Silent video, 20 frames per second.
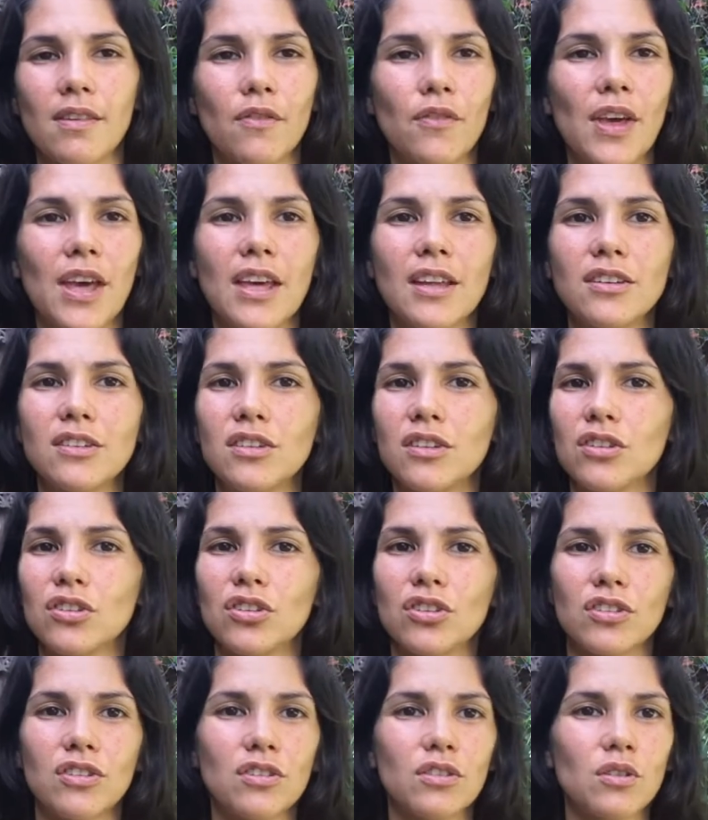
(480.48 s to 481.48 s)
event,
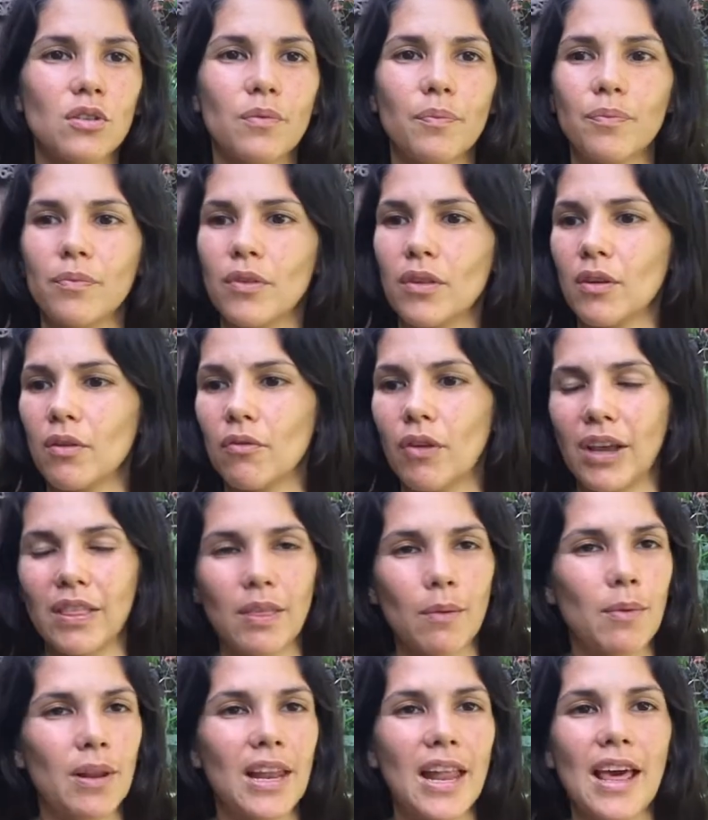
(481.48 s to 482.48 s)
just write
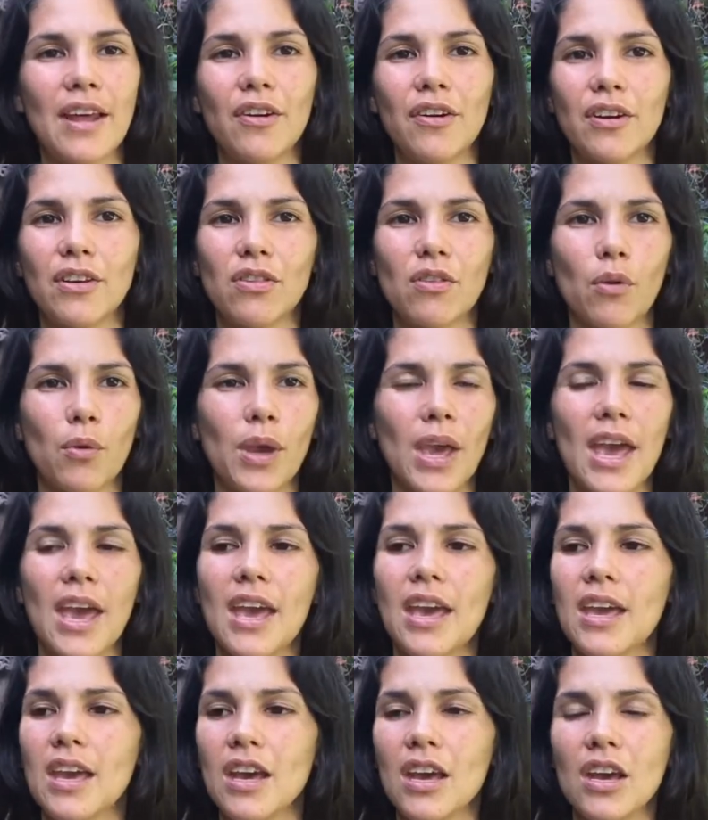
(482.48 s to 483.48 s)
them a letter, it's
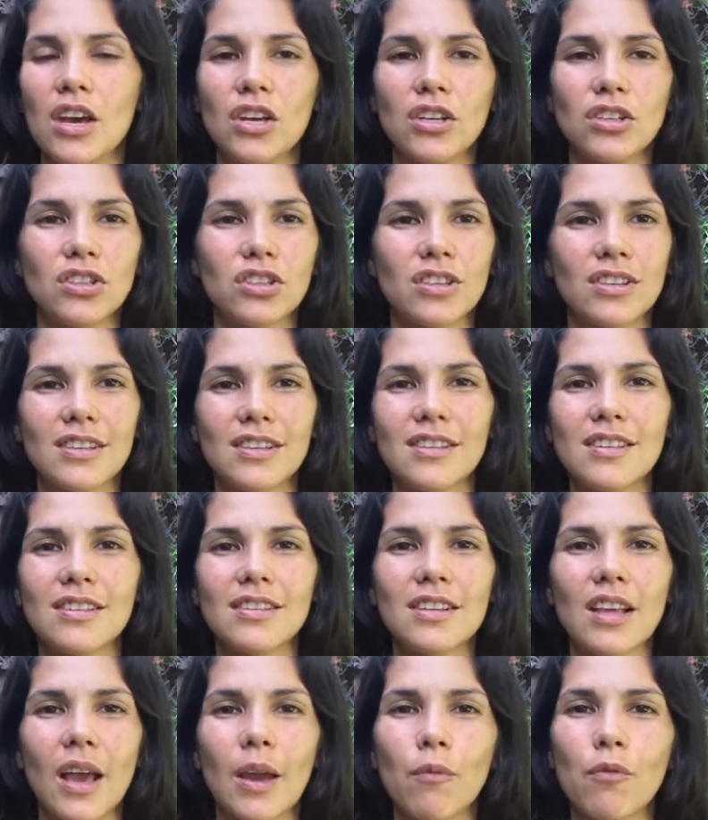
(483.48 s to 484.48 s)
okay. Just this is
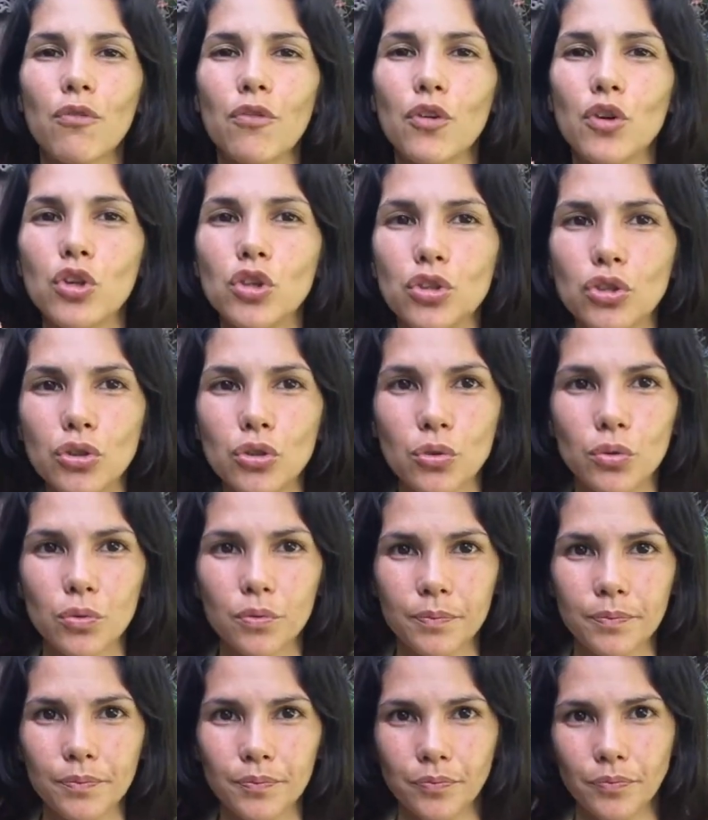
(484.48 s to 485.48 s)
time for you
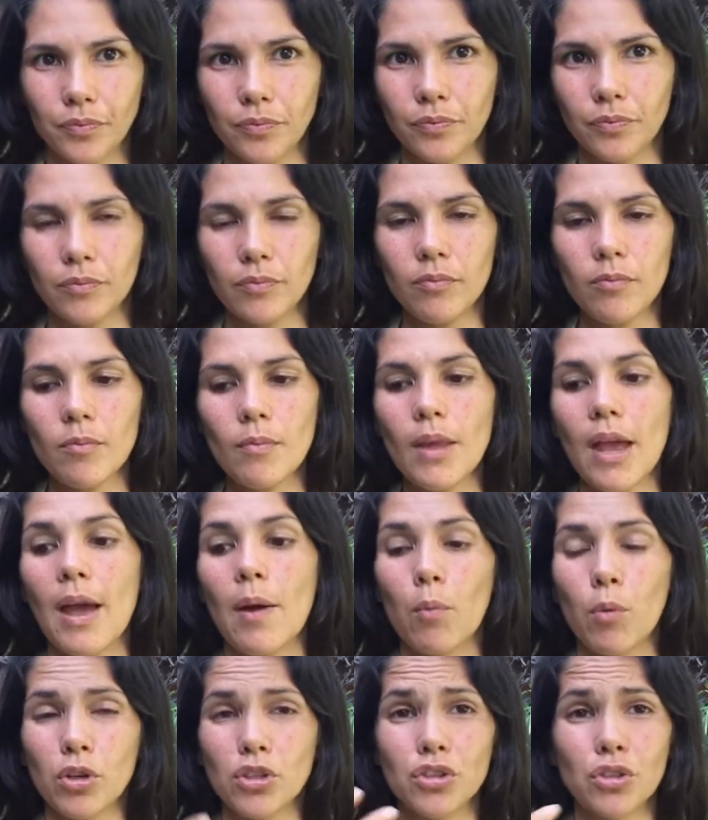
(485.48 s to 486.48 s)

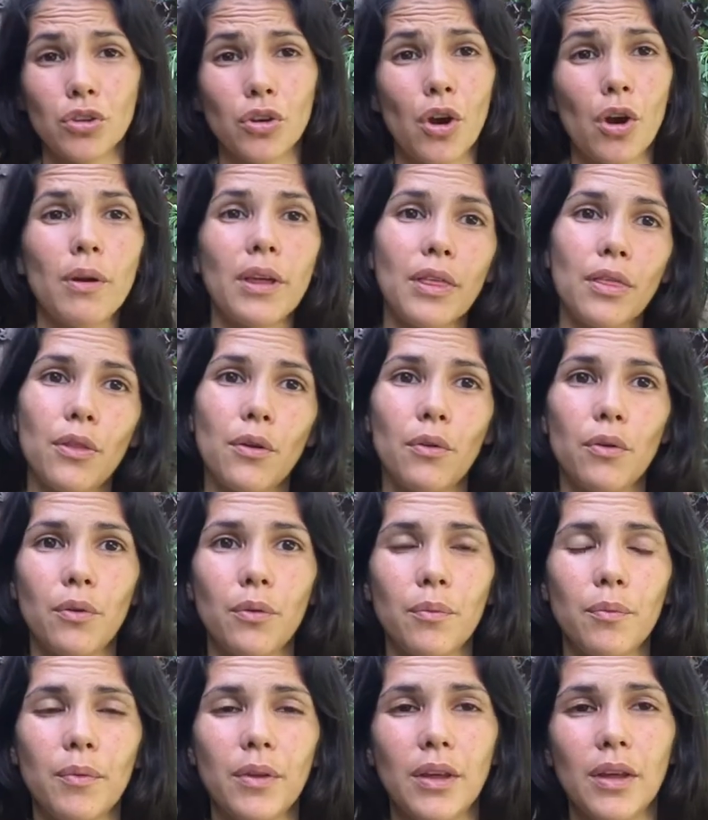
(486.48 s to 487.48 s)
and what you're going through.
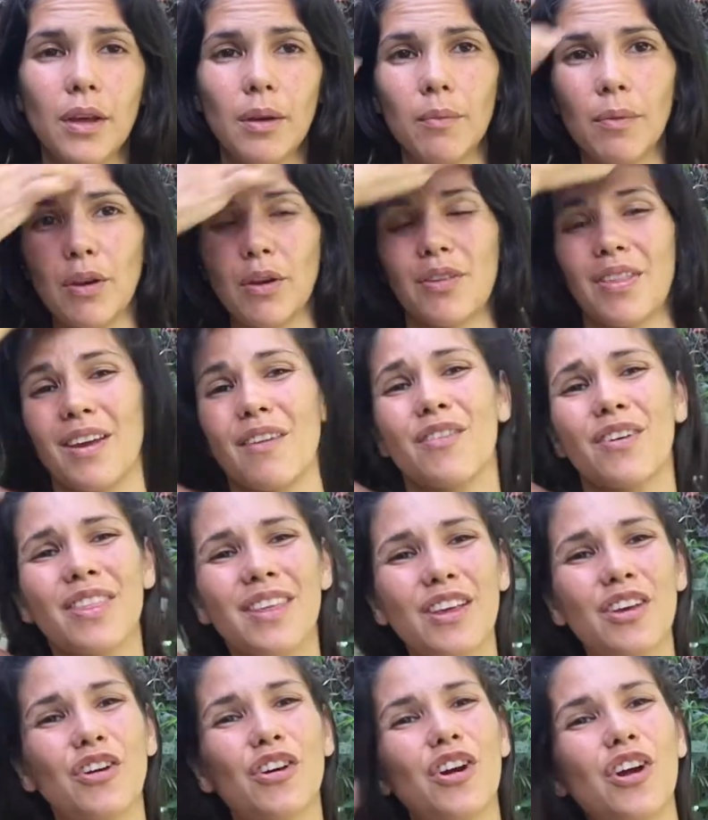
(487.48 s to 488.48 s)
Because
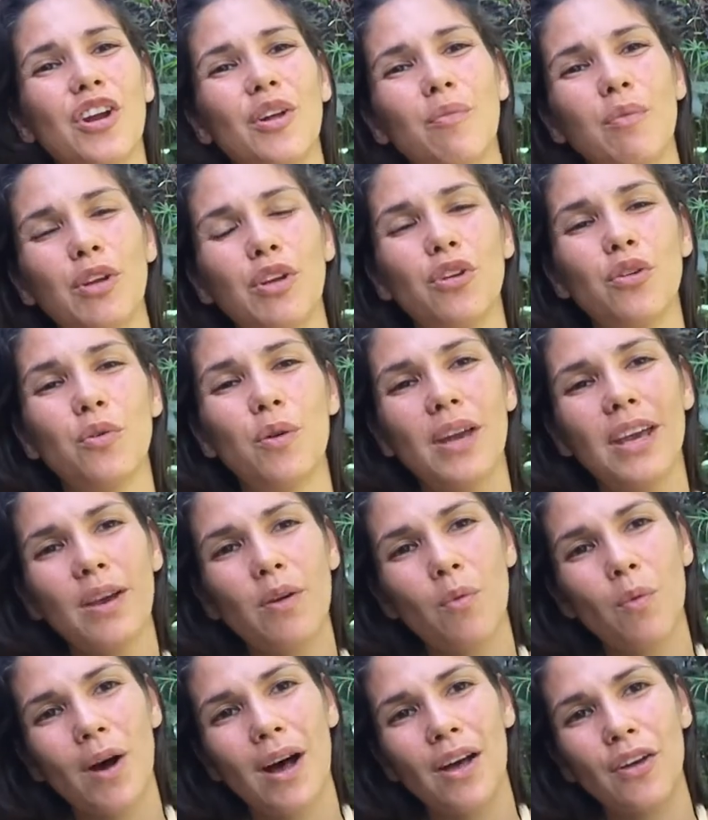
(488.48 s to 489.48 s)
everything you're going to be
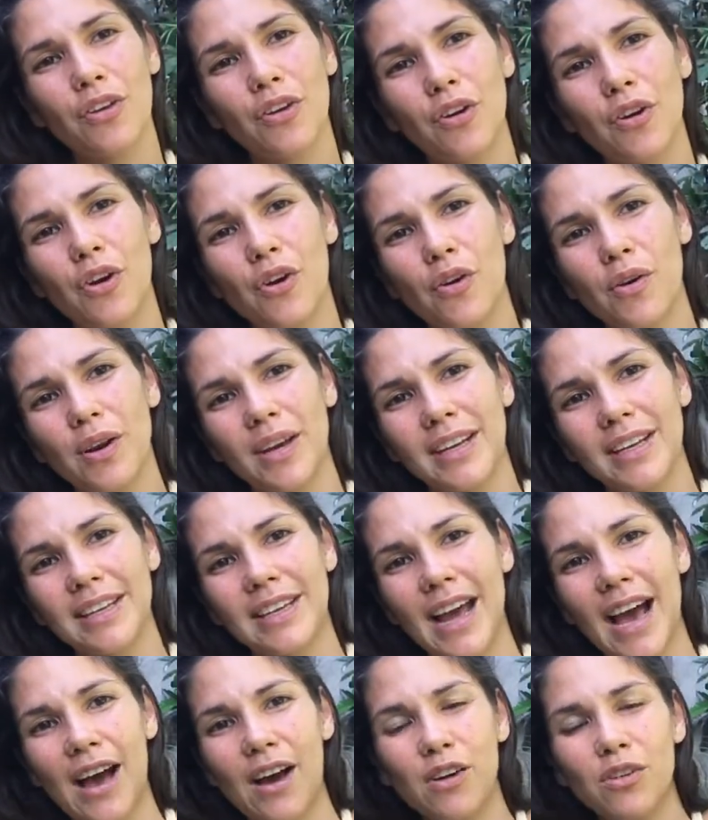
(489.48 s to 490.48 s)
doing while you're going
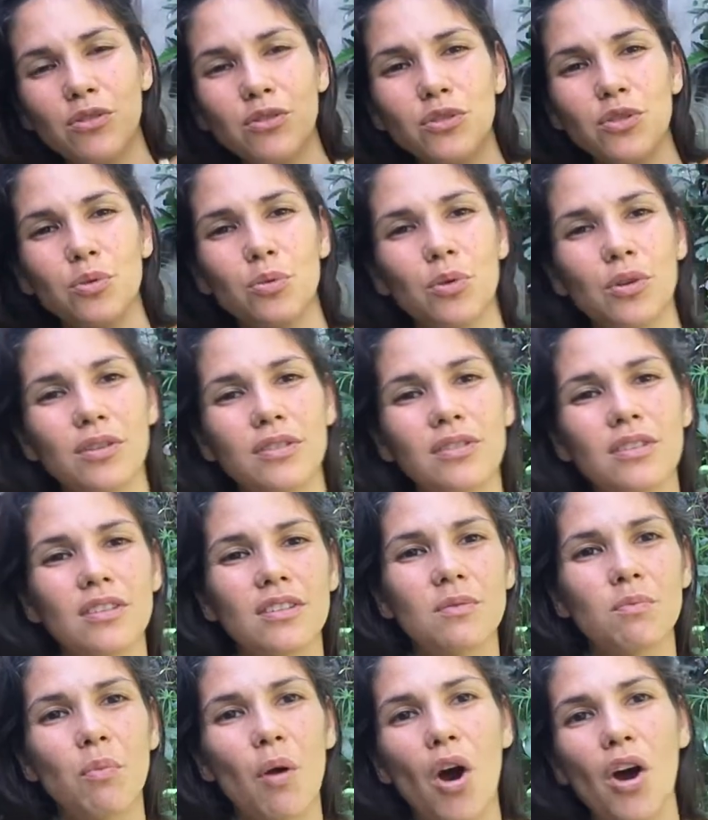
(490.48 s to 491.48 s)
down towards
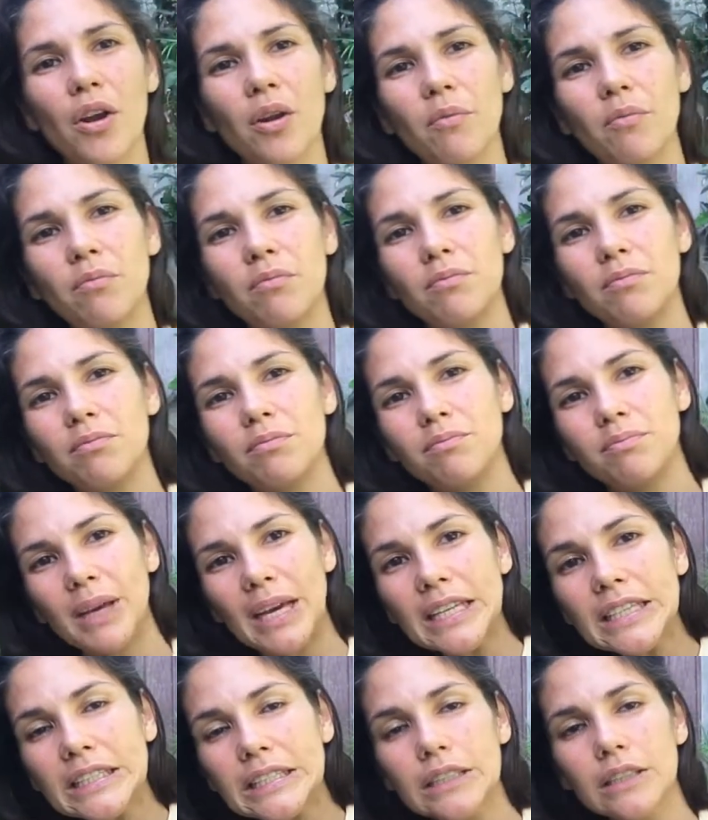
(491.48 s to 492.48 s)
this bottom
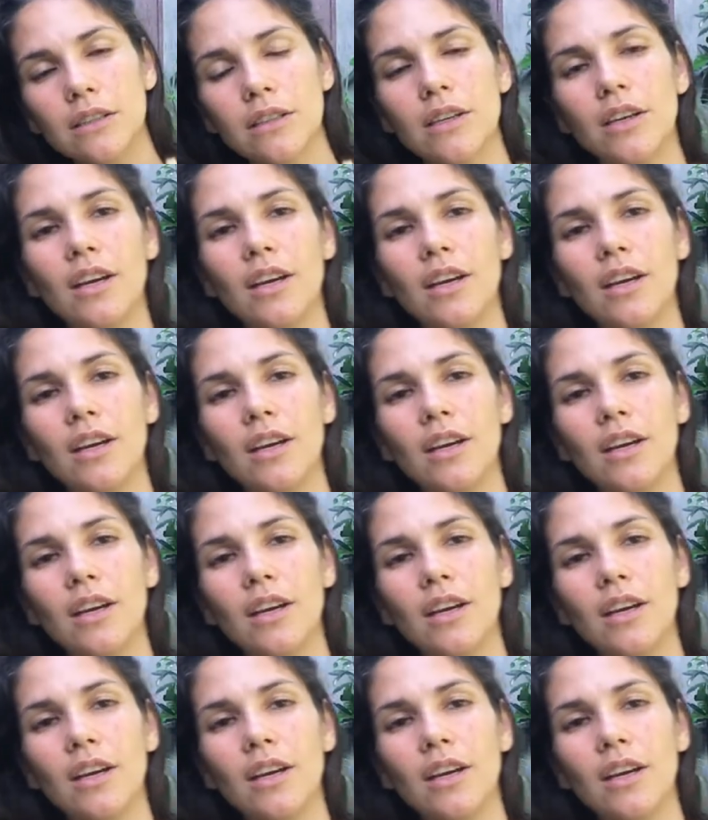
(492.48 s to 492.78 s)
pit